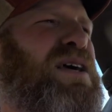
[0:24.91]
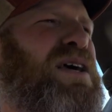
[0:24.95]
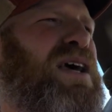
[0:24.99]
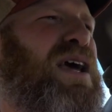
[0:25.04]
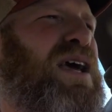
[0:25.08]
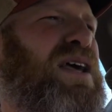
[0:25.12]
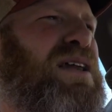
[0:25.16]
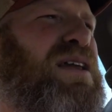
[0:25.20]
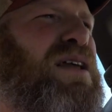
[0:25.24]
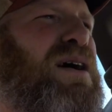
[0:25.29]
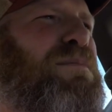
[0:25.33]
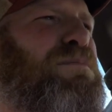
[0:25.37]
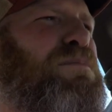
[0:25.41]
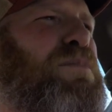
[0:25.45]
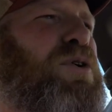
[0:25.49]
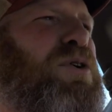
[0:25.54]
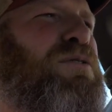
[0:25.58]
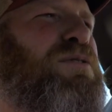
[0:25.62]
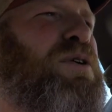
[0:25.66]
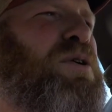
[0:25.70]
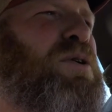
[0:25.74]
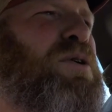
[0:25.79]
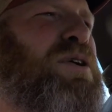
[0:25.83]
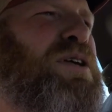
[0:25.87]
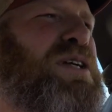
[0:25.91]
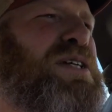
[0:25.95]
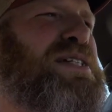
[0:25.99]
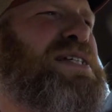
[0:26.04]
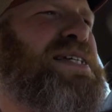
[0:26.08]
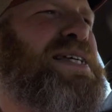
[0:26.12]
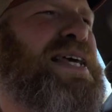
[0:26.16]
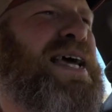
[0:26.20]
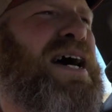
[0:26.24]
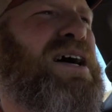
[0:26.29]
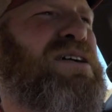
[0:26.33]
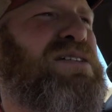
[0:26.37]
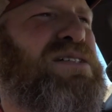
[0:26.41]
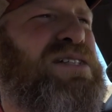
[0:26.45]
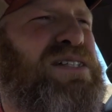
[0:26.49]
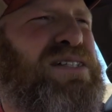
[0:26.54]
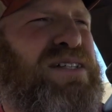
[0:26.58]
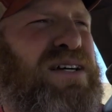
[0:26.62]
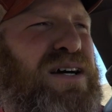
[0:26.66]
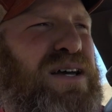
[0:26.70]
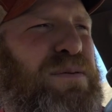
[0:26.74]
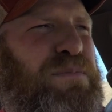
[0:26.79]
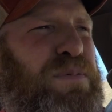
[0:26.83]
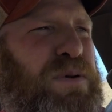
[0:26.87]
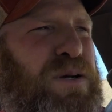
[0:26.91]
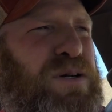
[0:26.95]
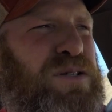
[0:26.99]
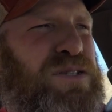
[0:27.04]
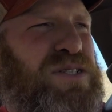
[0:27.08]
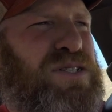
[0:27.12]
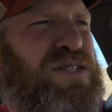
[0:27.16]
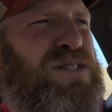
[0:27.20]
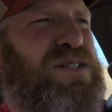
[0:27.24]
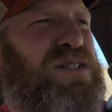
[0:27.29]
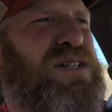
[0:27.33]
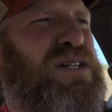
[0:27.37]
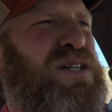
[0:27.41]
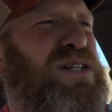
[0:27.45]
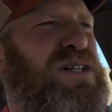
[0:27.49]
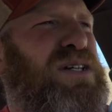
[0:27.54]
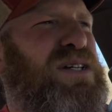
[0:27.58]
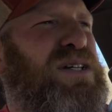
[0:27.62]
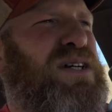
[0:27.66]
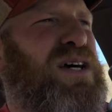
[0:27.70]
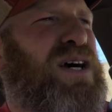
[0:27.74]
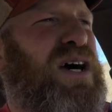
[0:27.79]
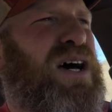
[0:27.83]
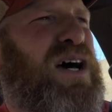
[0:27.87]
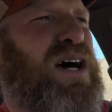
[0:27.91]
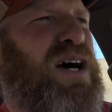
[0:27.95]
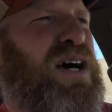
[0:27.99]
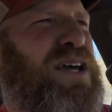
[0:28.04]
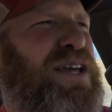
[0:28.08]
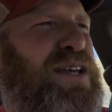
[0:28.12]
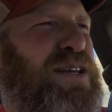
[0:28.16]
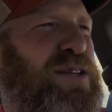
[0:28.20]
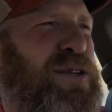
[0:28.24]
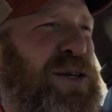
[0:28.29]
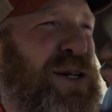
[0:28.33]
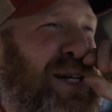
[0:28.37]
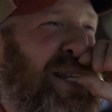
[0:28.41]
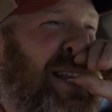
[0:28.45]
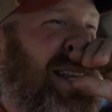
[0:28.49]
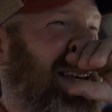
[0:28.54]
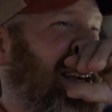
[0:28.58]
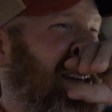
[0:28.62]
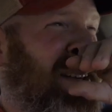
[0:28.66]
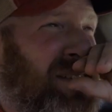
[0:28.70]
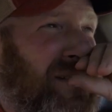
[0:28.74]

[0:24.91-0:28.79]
ended up moving on to scout snipers. Uh, he took the end